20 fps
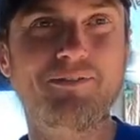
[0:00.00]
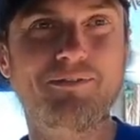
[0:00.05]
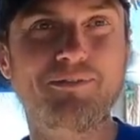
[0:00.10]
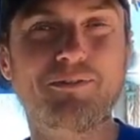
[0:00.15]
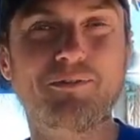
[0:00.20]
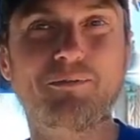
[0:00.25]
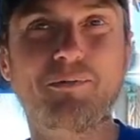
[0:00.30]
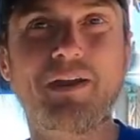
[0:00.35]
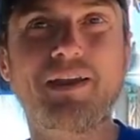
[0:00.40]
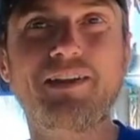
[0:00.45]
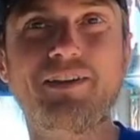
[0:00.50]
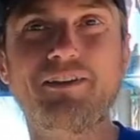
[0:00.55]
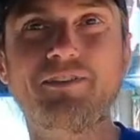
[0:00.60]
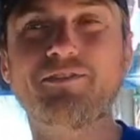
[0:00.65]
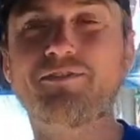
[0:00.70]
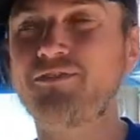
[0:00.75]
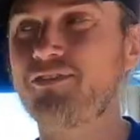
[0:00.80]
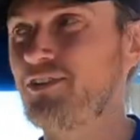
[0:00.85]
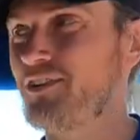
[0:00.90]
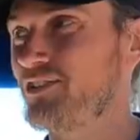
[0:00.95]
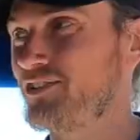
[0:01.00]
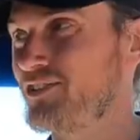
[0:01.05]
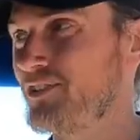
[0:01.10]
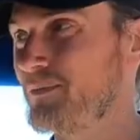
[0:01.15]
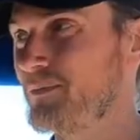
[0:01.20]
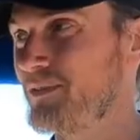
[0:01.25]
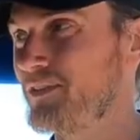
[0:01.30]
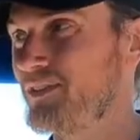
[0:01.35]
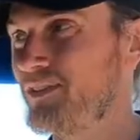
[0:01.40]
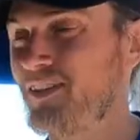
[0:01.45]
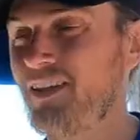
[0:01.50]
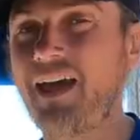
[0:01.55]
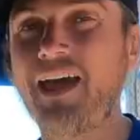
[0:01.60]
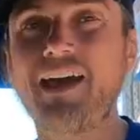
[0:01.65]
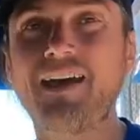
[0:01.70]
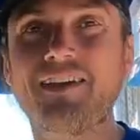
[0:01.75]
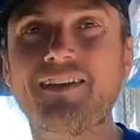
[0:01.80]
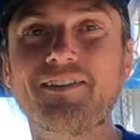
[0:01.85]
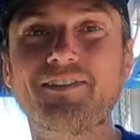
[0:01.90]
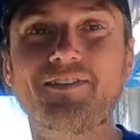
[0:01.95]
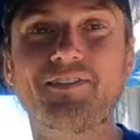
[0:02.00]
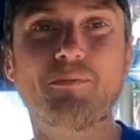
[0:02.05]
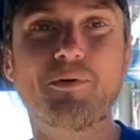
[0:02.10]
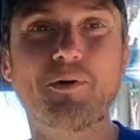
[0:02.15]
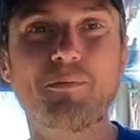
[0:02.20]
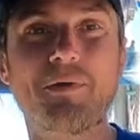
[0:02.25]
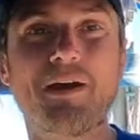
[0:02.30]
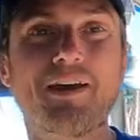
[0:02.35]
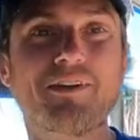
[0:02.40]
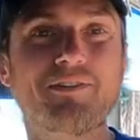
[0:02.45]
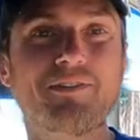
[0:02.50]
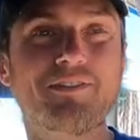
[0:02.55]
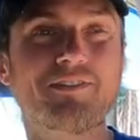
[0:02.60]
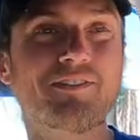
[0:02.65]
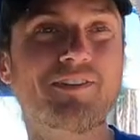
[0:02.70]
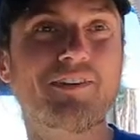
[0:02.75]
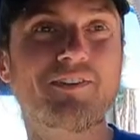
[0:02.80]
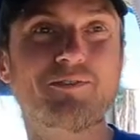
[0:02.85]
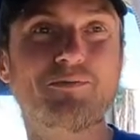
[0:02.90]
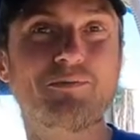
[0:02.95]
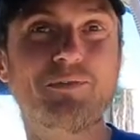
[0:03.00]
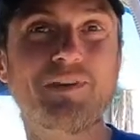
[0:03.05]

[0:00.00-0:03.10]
We're waiting for a shipment that has more batteries because